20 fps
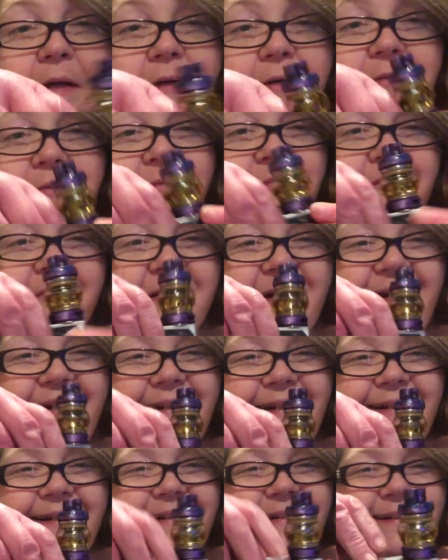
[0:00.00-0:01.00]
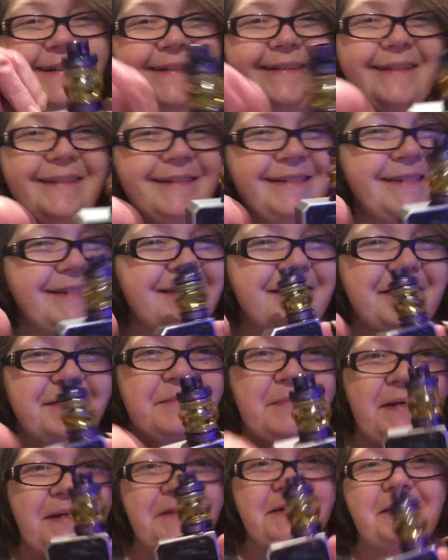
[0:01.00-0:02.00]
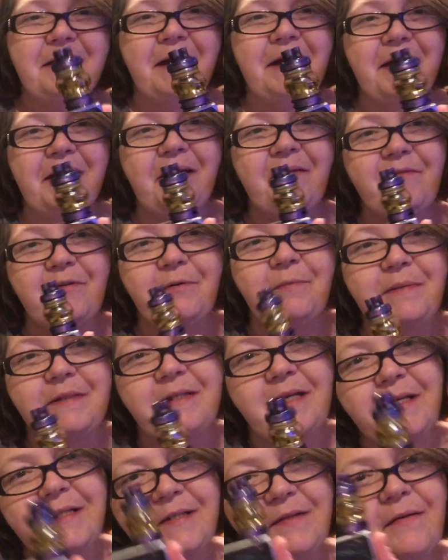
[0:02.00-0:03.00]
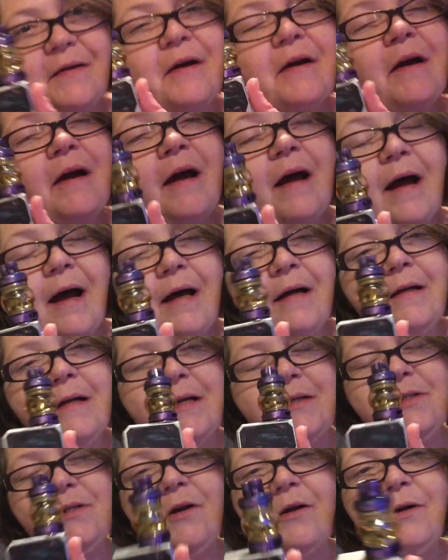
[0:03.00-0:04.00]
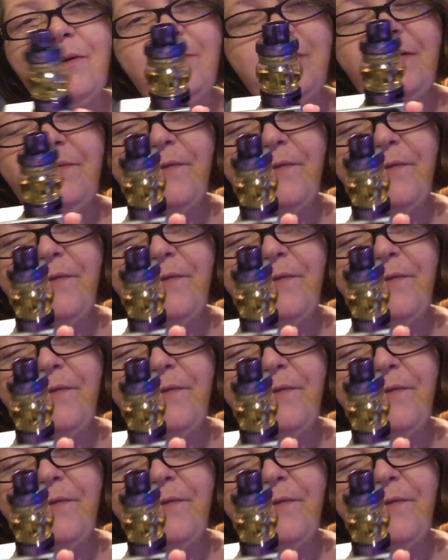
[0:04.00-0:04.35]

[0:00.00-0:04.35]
now. This is the best tank ever. Besides I started with